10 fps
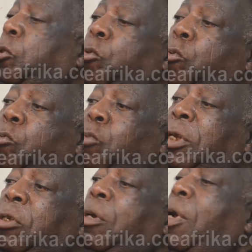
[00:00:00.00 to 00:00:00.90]
You
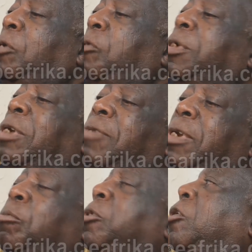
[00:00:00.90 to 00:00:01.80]
went and you
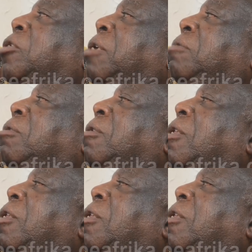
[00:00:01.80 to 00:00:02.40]
transferred the money yourself.